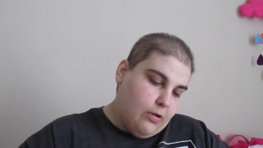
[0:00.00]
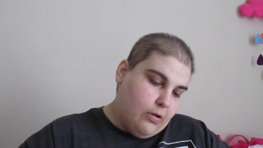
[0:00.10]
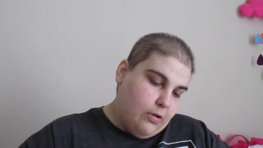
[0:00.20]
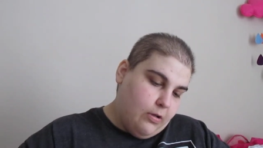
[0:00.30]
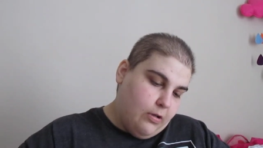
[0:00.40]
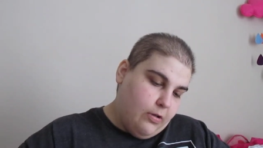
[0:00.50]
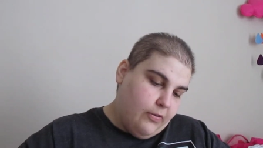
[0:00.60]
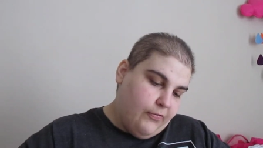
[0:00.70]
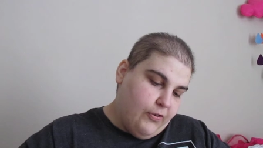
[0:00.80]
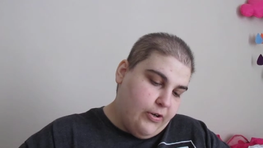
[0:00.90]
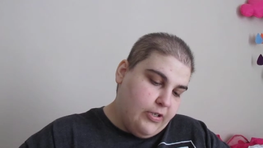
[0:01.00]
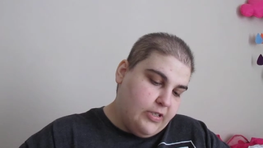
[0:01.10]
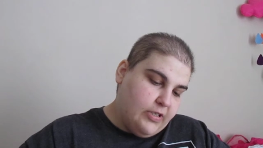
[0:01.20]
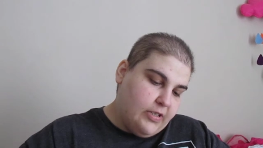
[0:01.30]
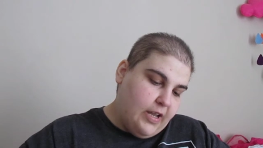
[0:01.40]
Uh,
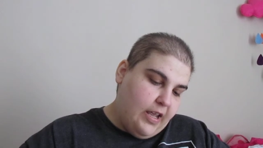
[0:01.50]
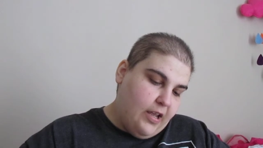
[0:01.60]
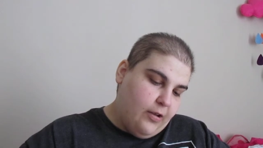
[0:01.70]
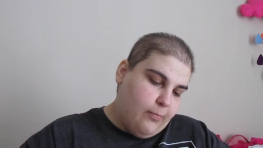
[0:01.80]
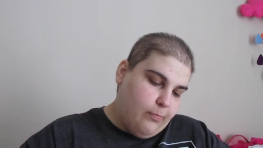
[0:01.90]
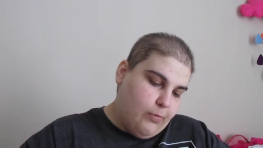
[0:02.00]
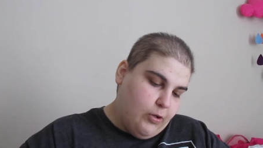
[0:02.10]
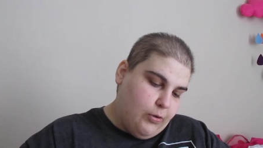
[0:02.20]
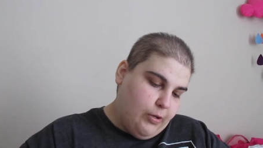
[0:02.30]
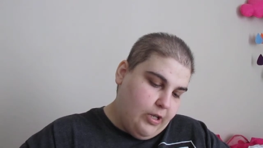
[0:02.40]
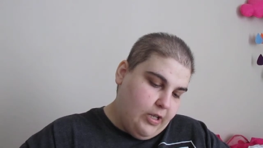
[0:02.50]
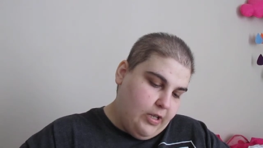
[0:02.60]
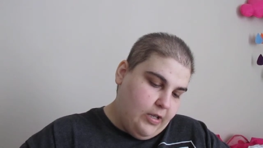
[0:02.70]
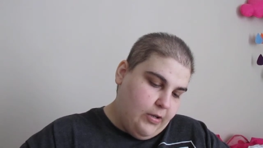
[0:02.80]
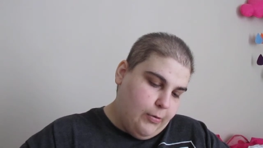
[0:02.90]
First Aid
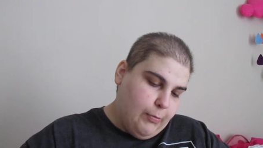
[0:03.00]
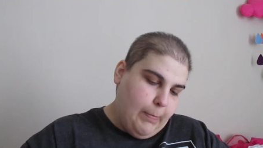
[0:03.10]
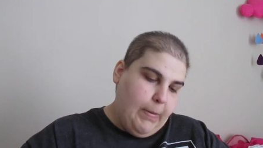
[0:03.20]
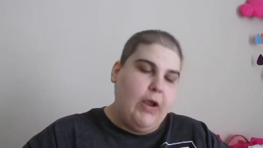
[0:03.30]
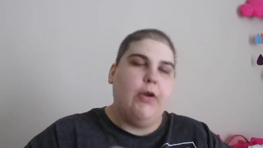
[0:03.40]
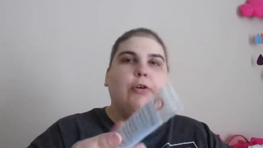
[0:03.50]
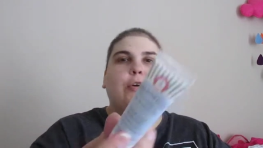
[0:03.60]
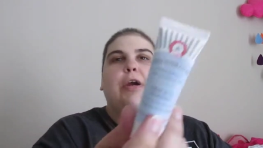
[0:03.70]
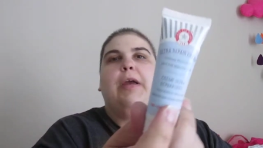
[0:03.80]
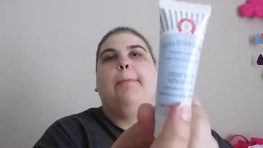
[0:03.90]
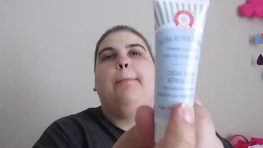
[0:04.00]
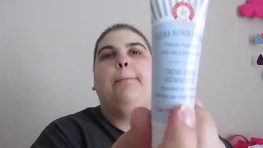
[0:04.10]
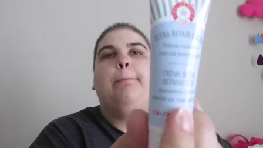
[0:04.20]
Beauty Repair Cream.